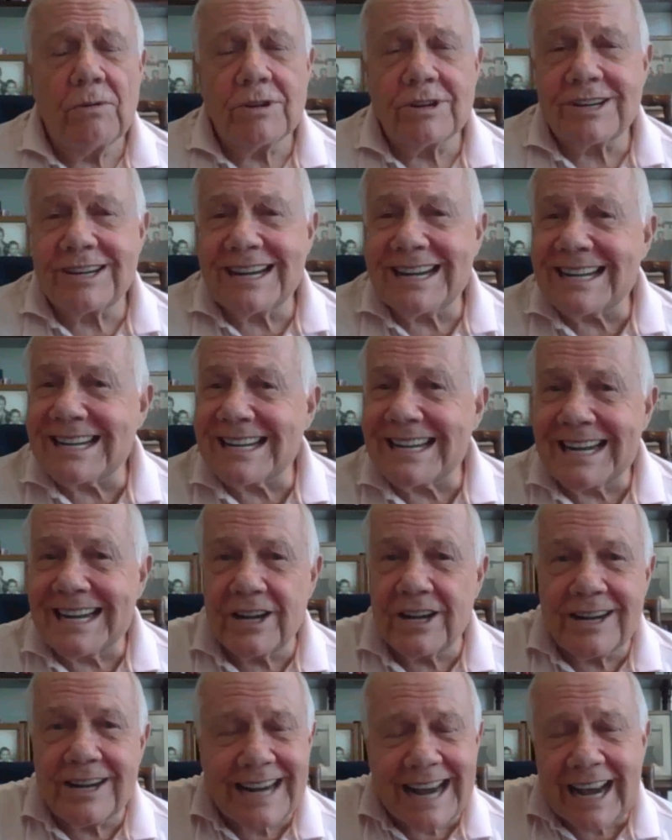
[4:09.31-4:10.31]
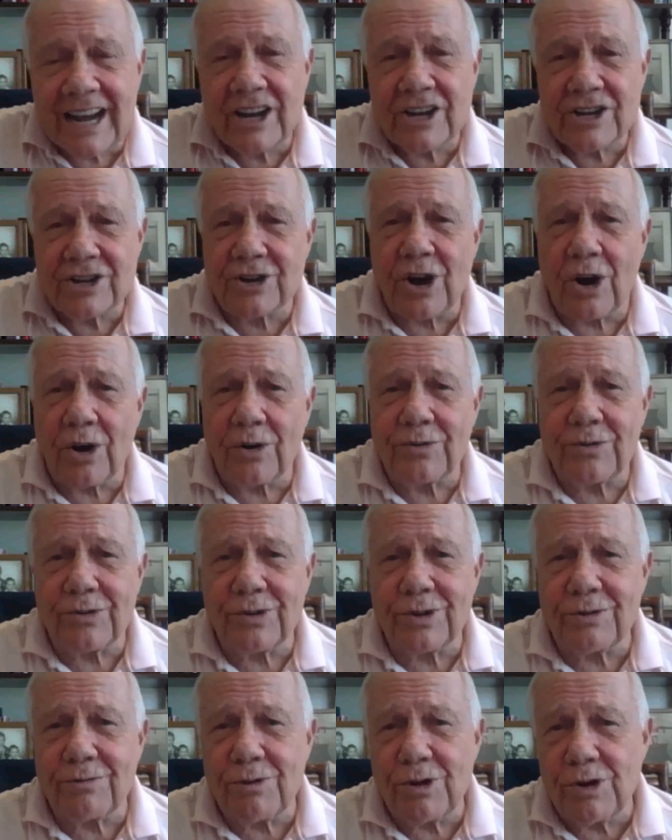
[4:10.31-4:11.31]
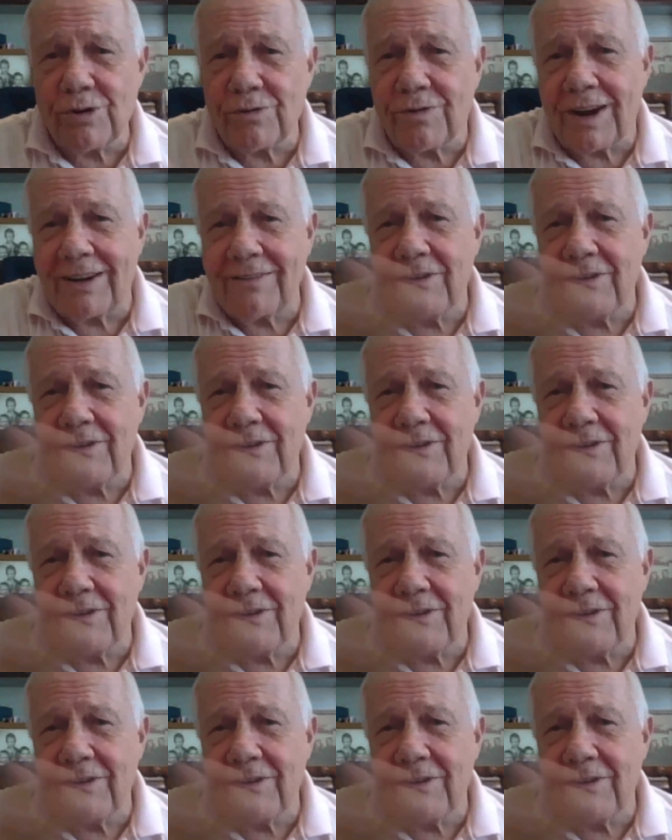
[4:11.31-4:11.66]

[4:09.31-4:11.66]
Well, since then, the debt has gone through the roof.